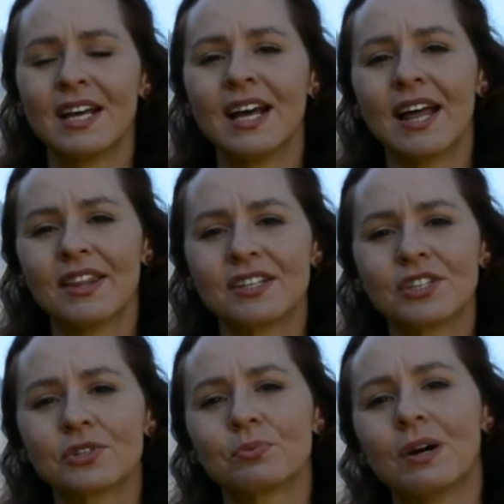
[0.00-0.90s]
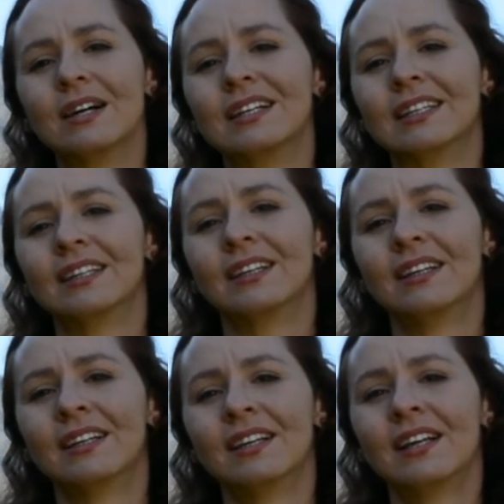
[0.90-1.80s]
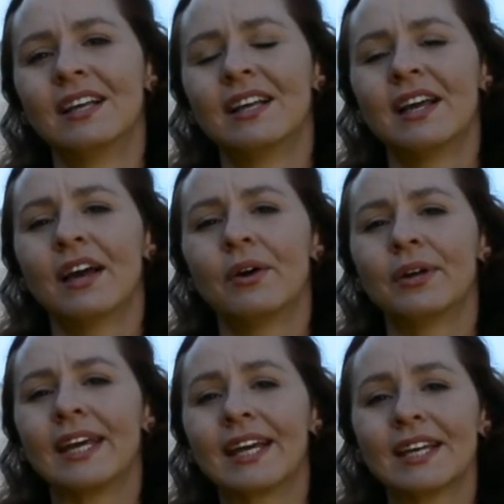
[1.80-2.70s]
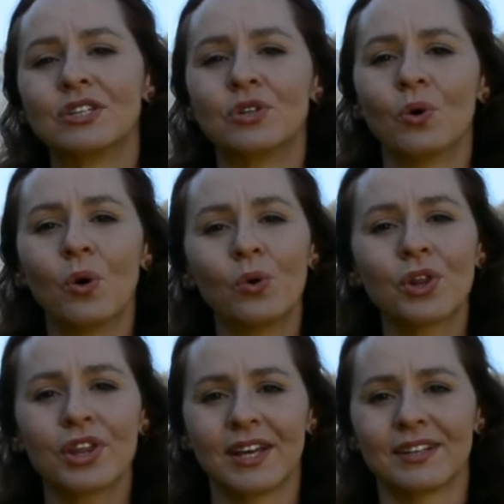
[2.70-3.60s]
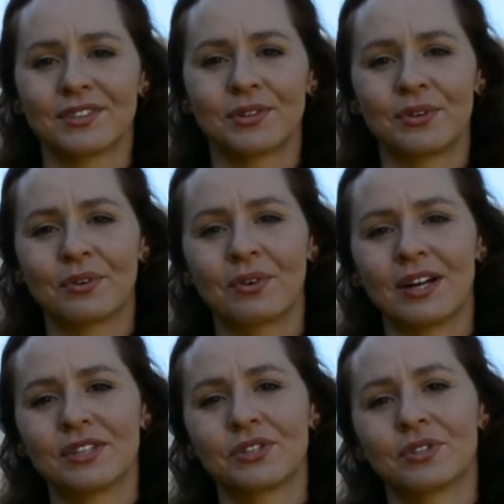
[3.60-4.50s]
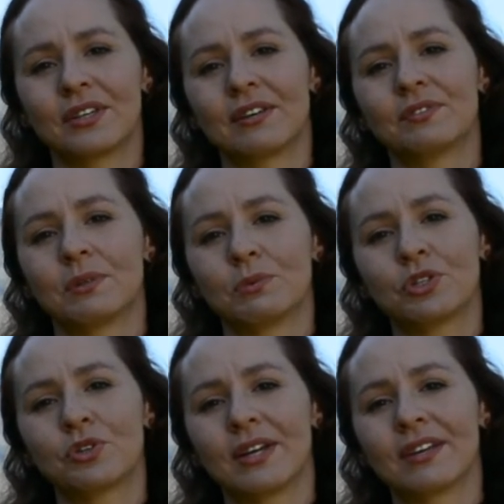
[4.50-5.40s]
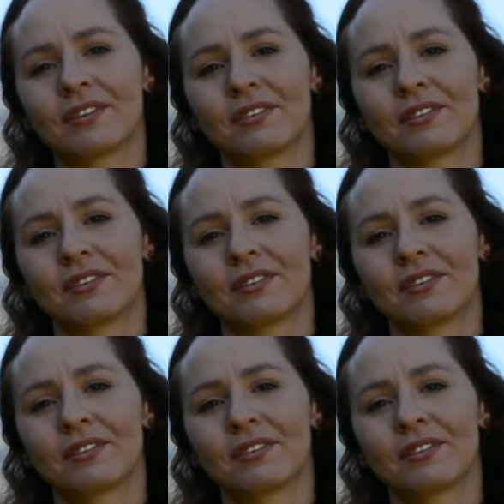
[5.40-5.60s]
And this is why he can do all things through Christ who gives him strength.